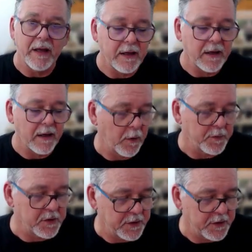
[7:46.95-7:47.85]
you have the
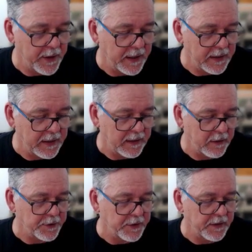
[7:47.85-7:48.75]
option to do that in here
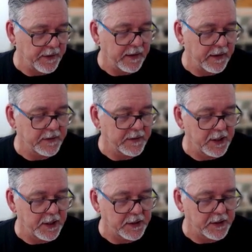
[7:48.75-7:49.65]
using that share
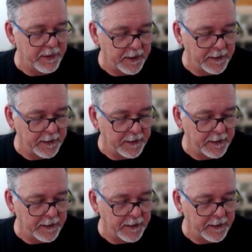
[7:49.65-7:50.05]
screen button.